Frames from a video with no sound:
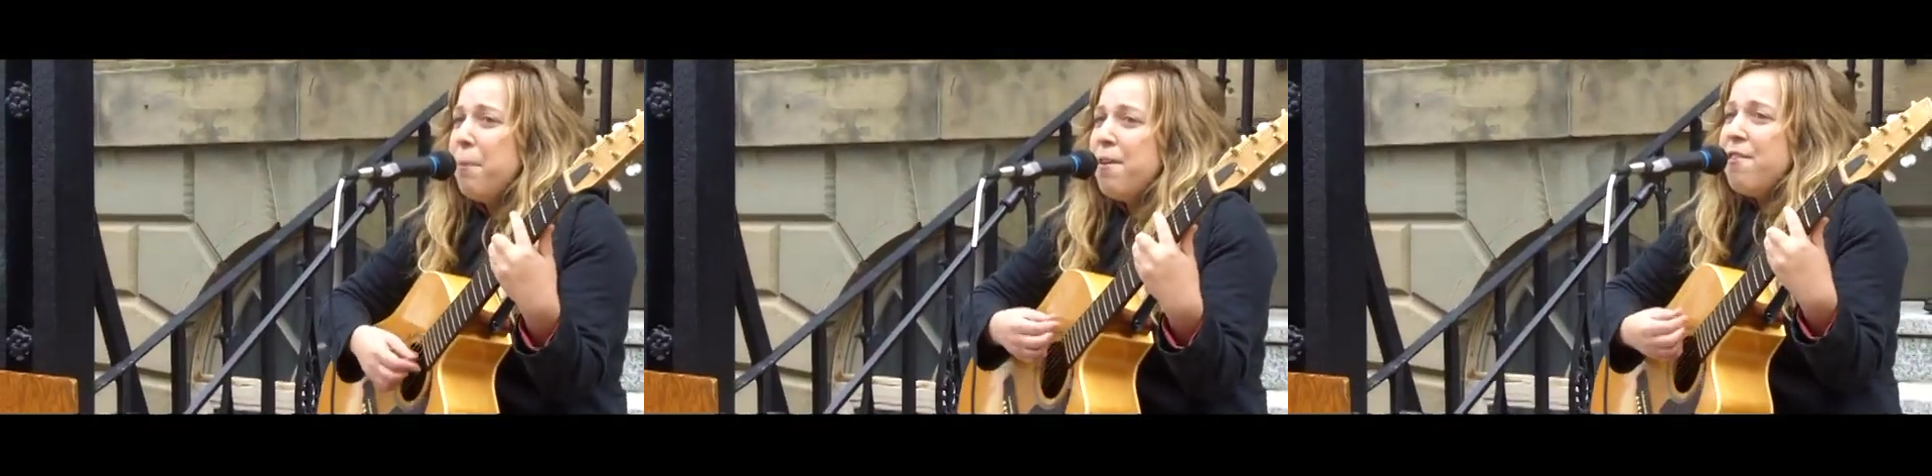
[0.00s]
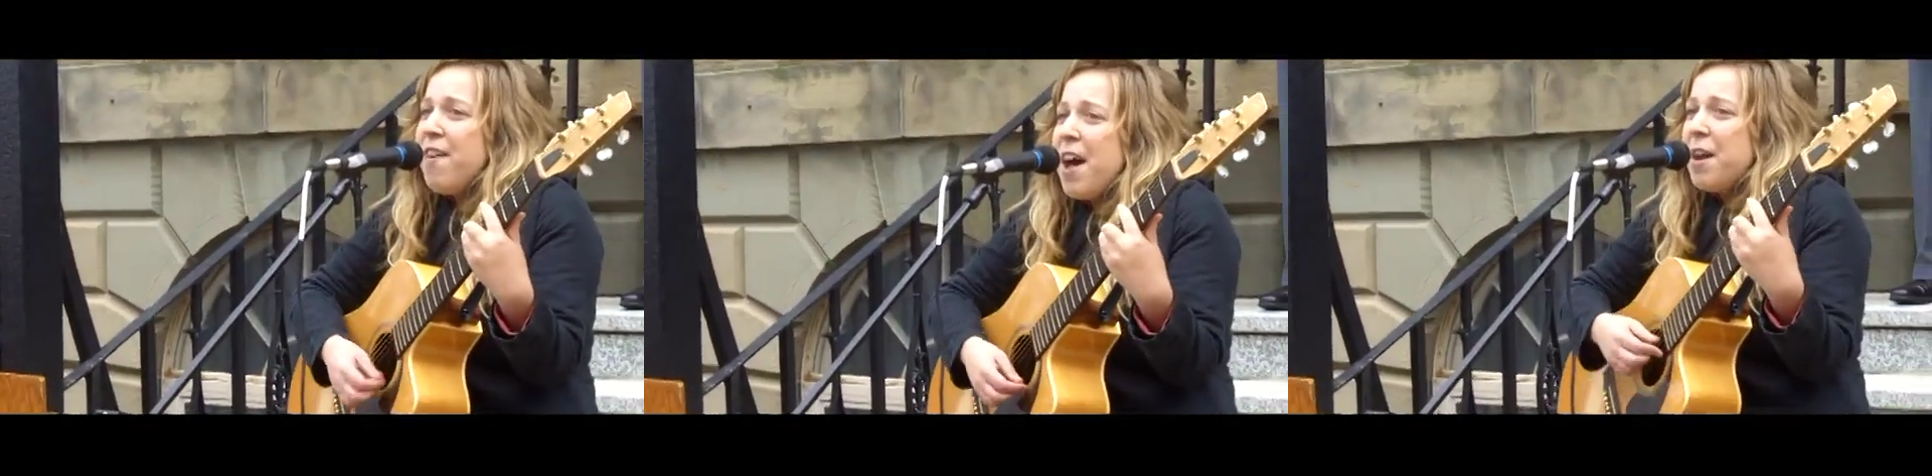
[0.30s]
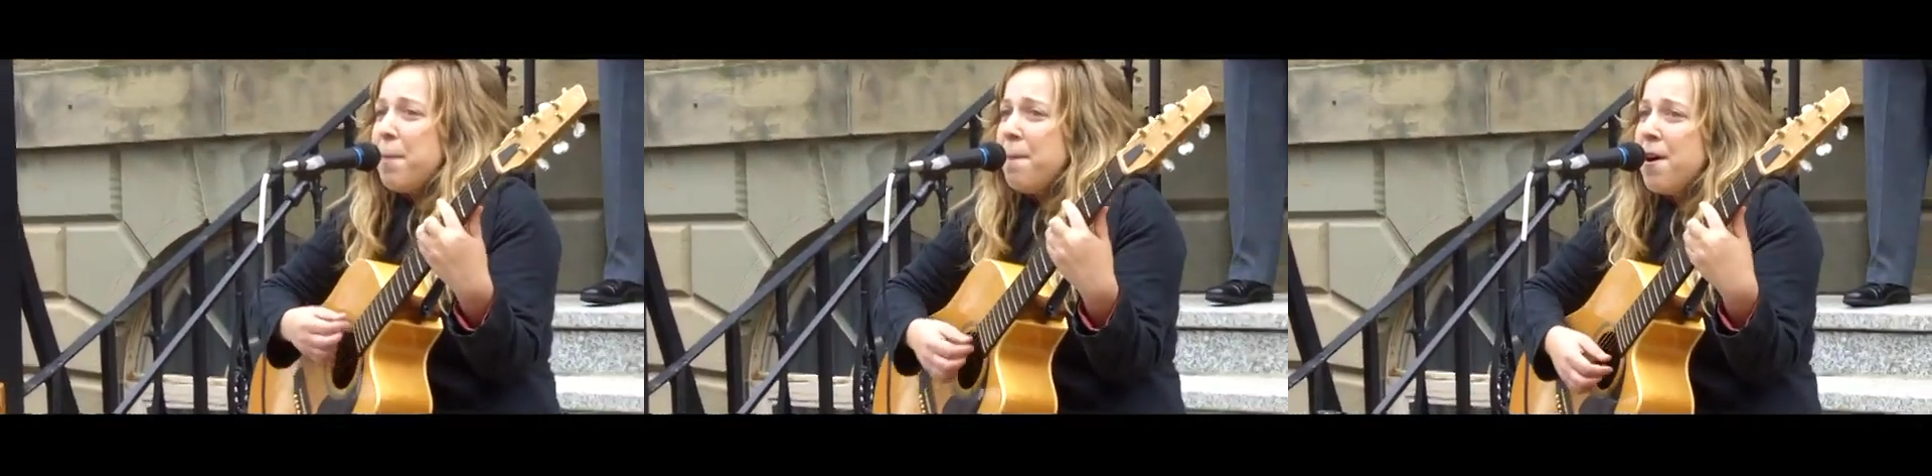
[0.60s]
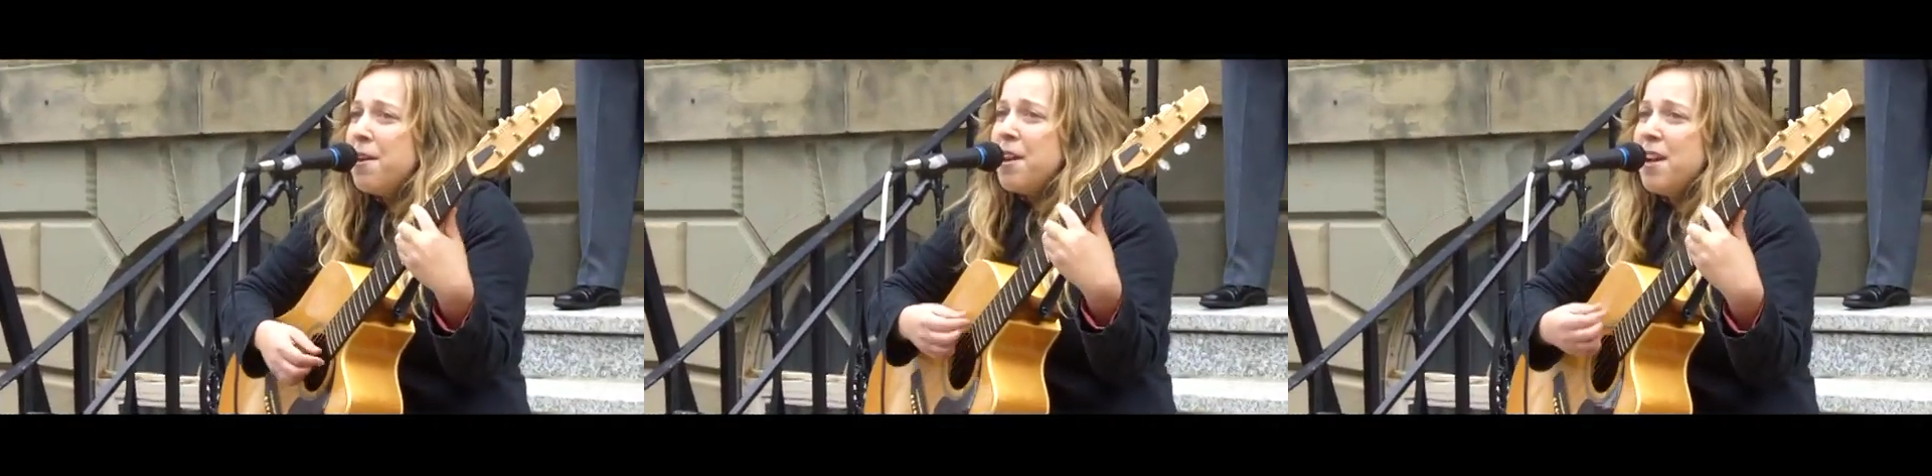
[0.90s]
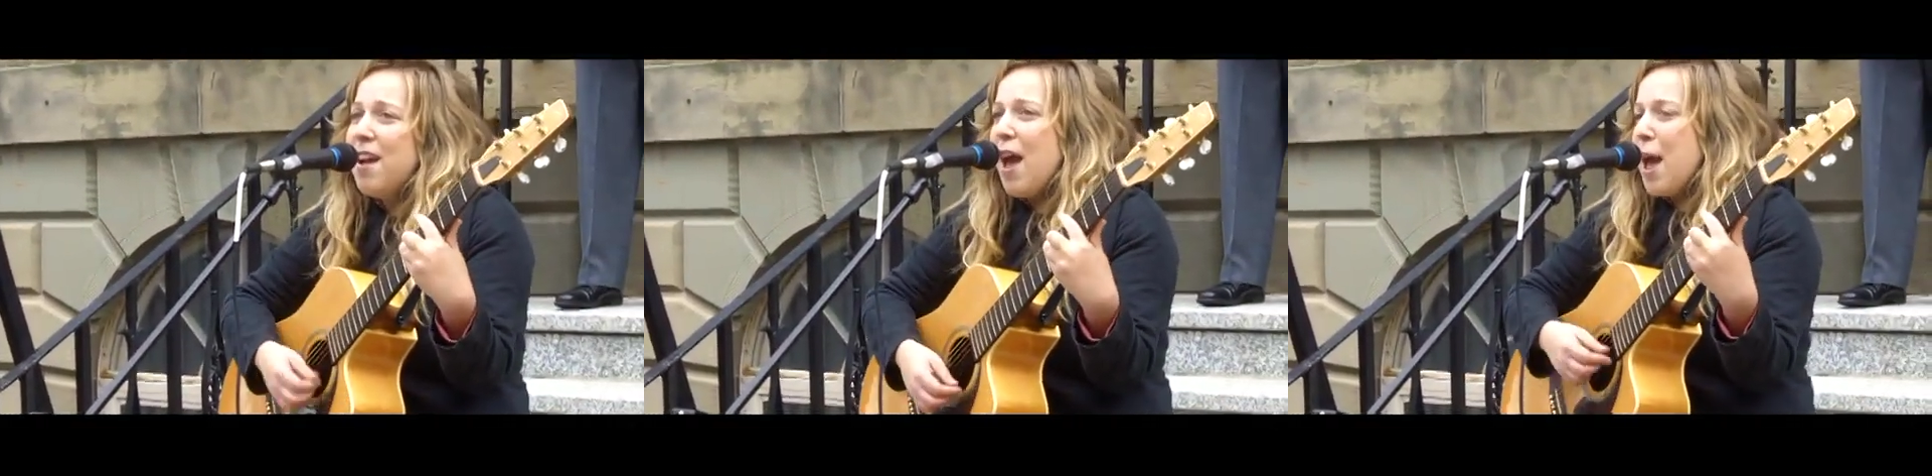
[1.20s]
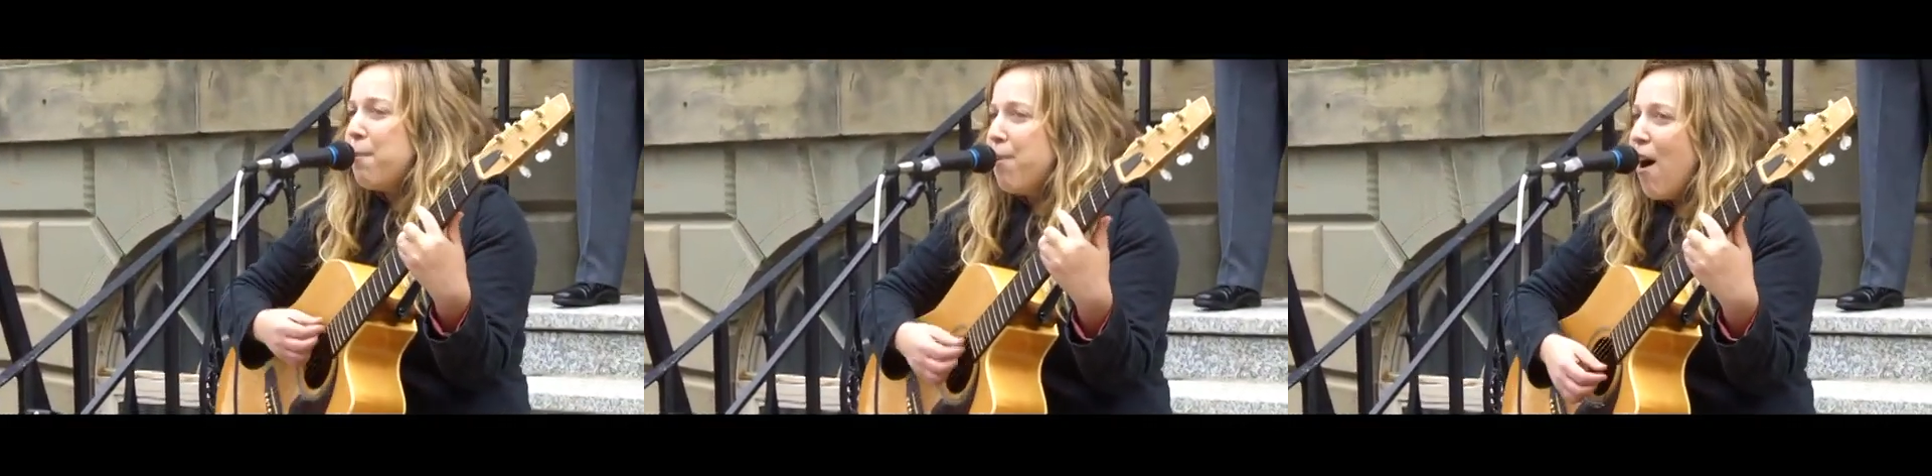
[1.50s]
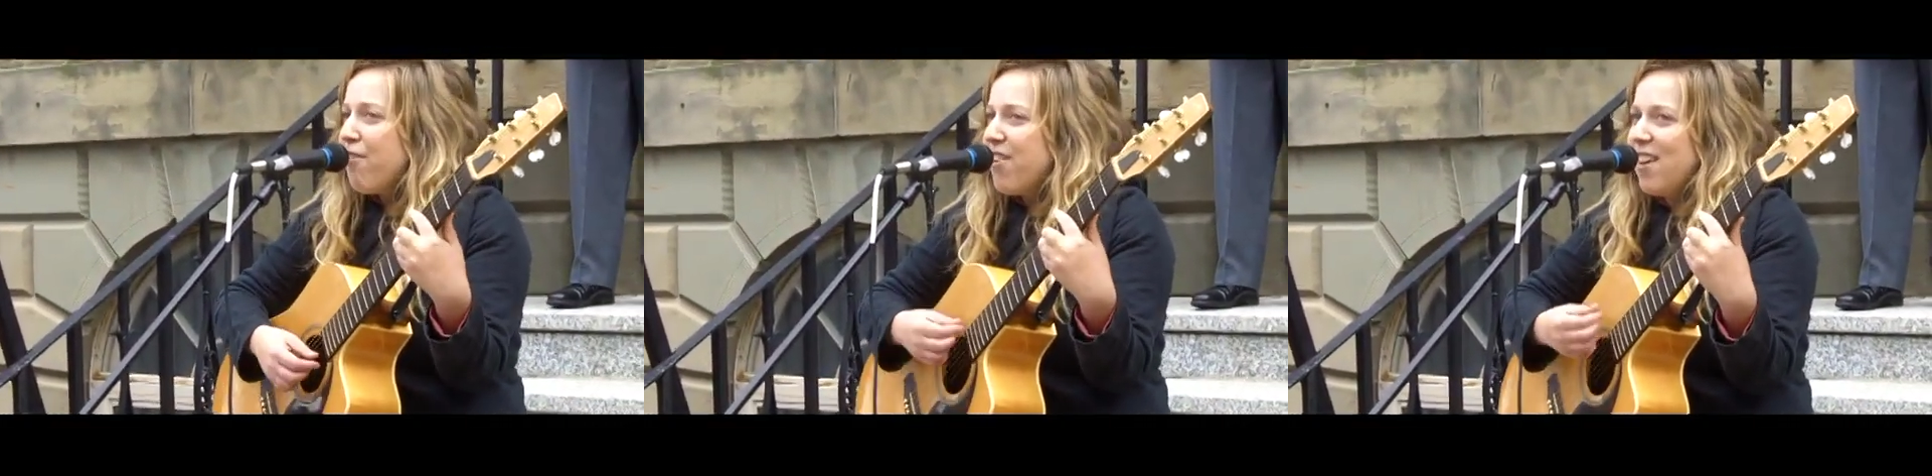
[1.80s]
providing money and
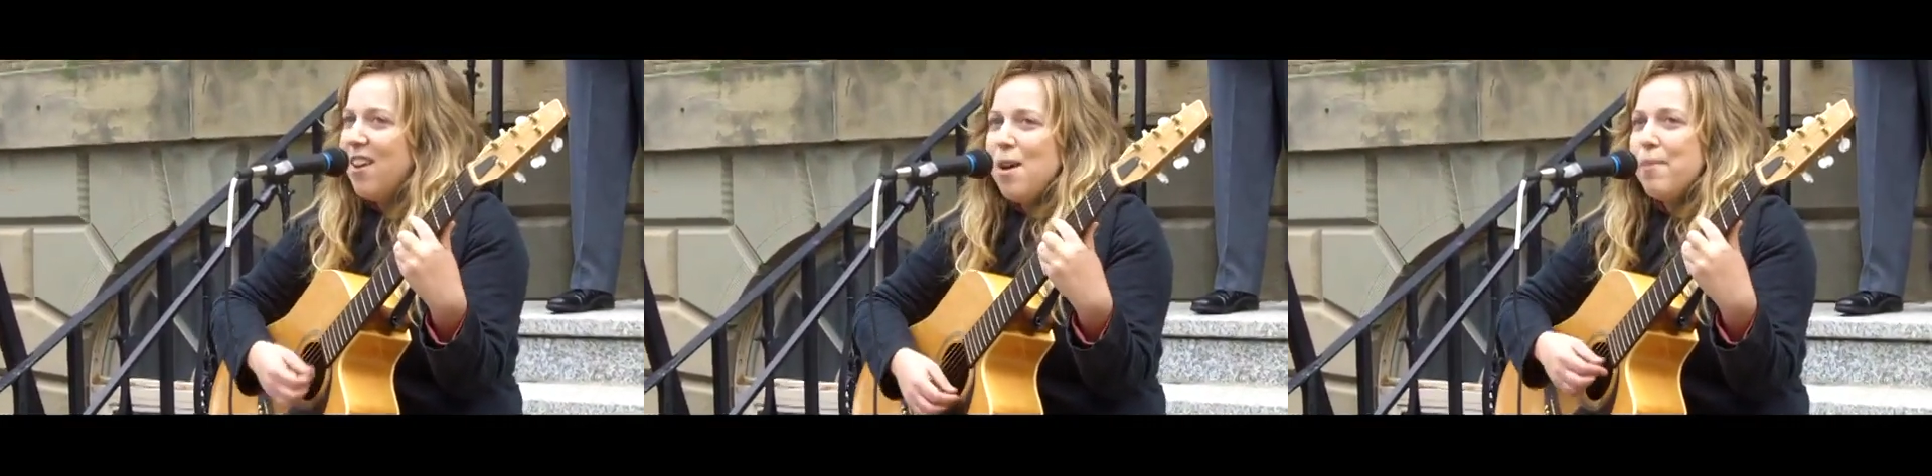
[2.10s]
profit.